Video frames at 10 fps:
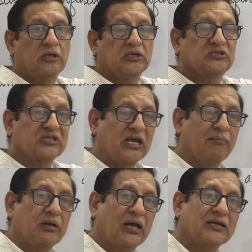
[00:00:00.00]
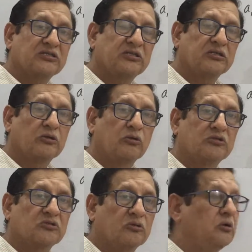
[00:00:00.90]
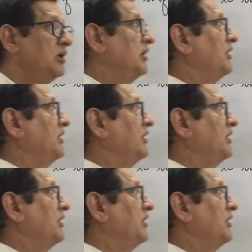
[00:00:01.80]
Same lies here also.